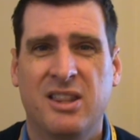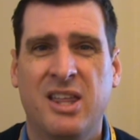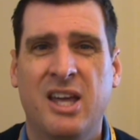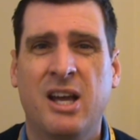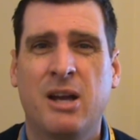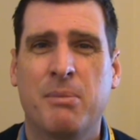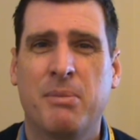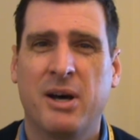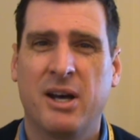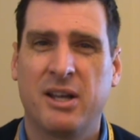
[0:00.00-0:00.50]

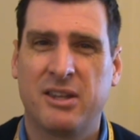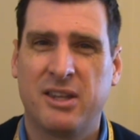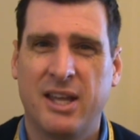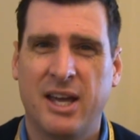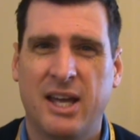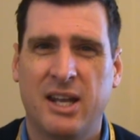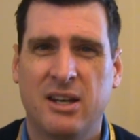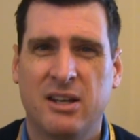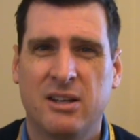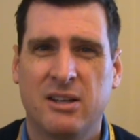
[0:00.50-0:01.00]
Think about
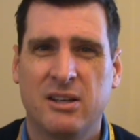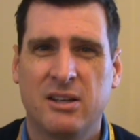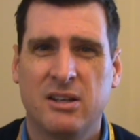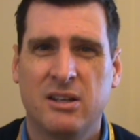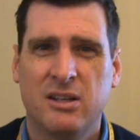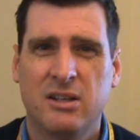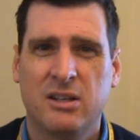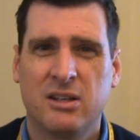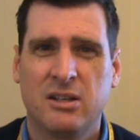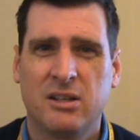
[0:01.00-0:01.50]
that.
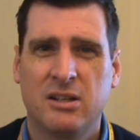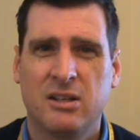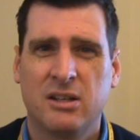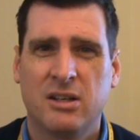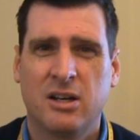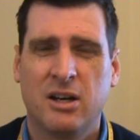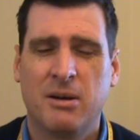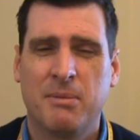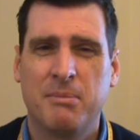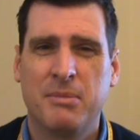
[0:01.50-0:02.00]

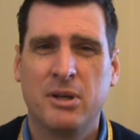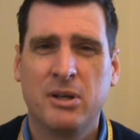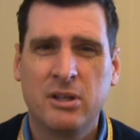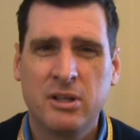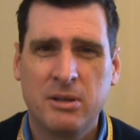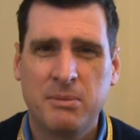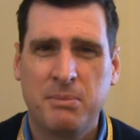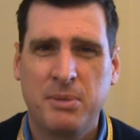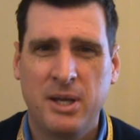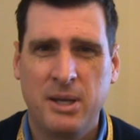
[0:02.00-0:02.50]
A
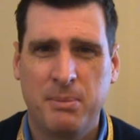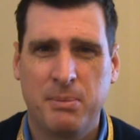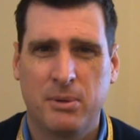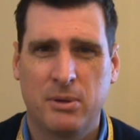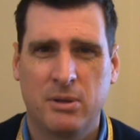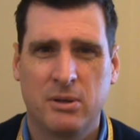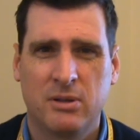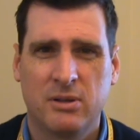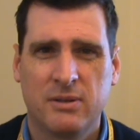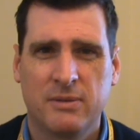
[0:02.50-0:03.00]
million
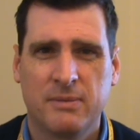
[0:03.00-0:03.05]
people.